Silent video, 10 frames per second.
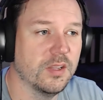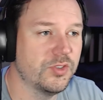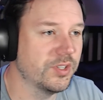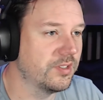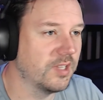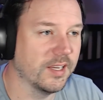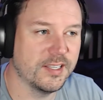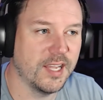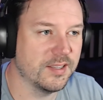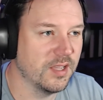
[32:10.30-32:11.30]
Just
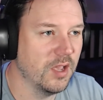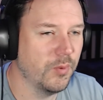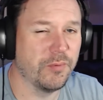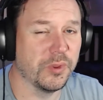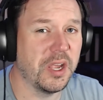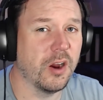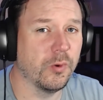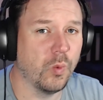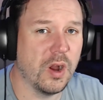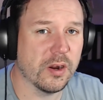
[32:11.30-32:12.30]
like we have really
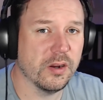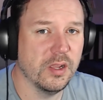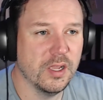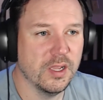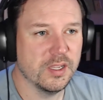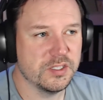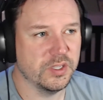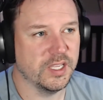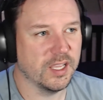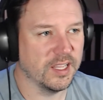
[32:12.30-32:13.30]
hard water,
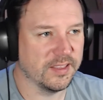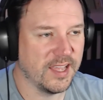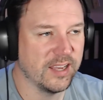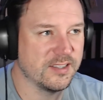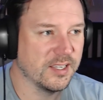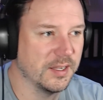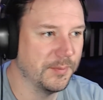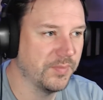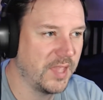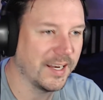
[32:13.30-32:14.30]
so you get like that
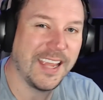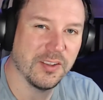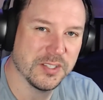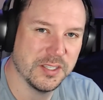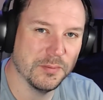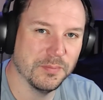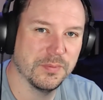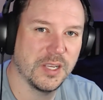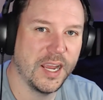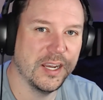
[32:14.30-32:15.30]
that
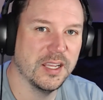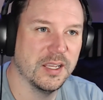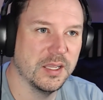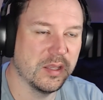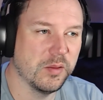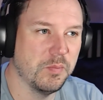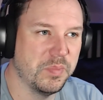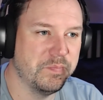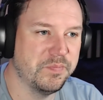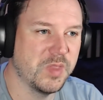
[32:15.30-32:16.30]
calcium kind of
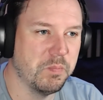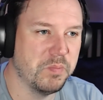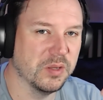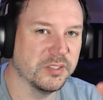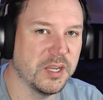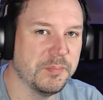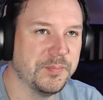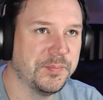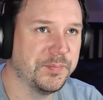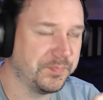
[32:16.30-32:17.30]
buildup.
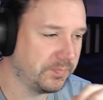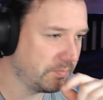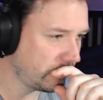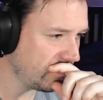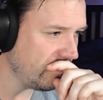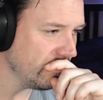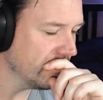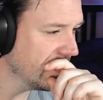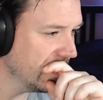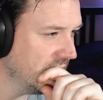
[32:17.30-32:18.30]

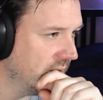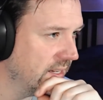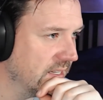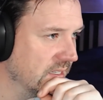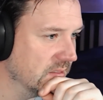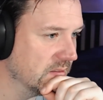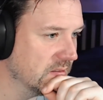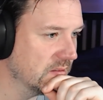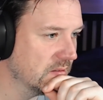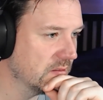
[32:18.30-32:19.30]

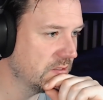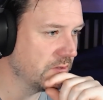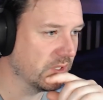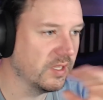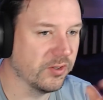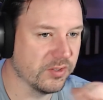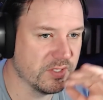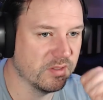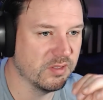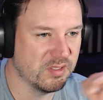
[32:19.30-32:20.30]
So the
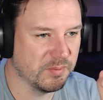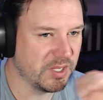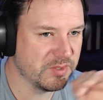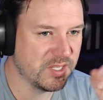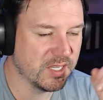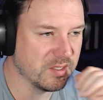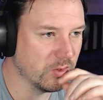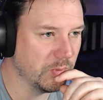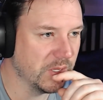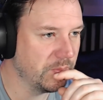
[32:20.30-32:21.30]
cleaners, sometimes it takes a
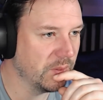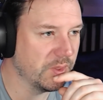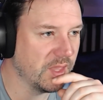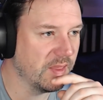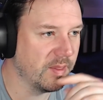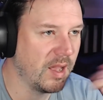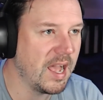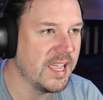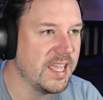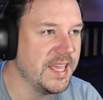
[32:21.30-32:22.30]
little bit, but with the
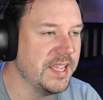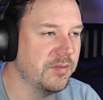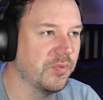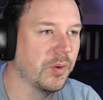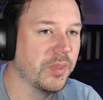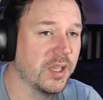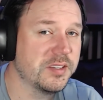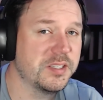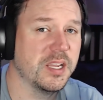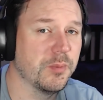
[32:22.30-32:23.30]
high heat from the
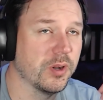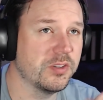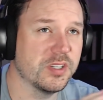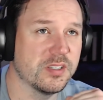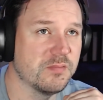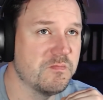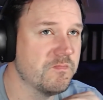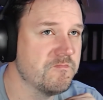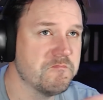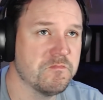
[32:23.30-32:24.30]
steamer, it just
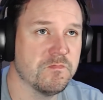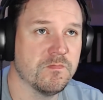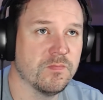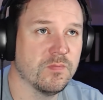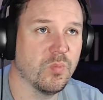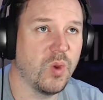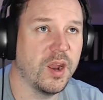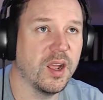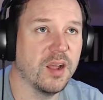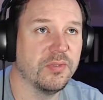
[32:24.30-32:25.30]

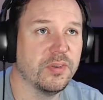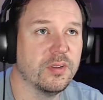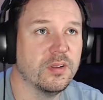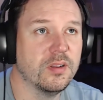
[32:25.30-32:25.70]
right off.